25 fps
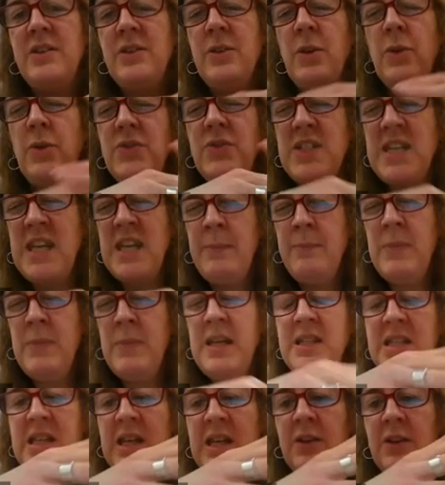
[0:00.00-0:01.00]
sort of team
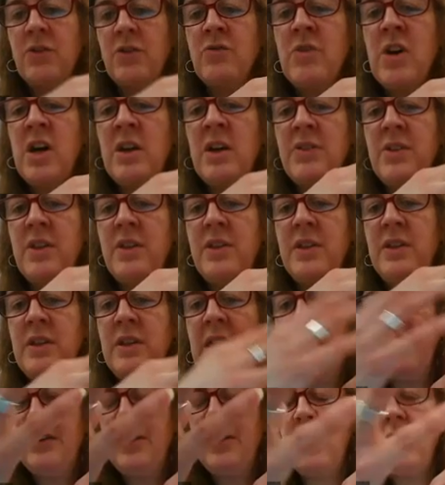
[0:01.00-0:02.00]
meetings rather than
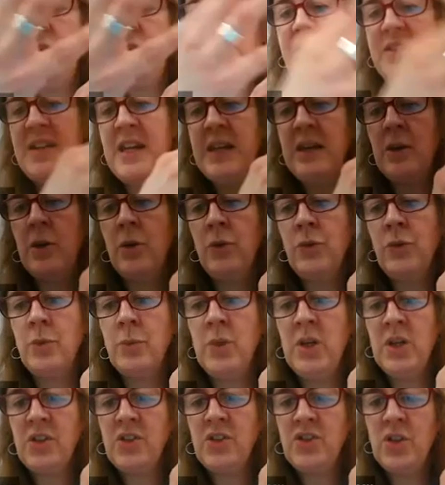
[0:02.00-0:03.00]
at those stakeholder
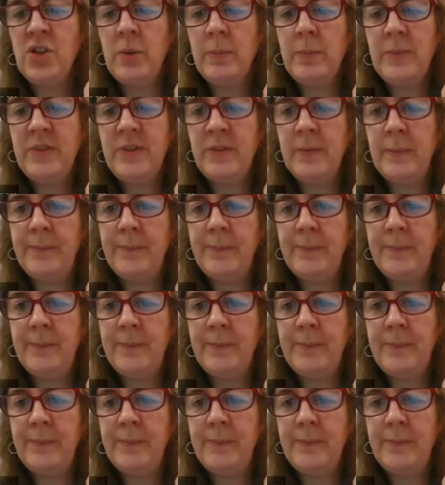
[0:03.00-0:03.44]
workshops.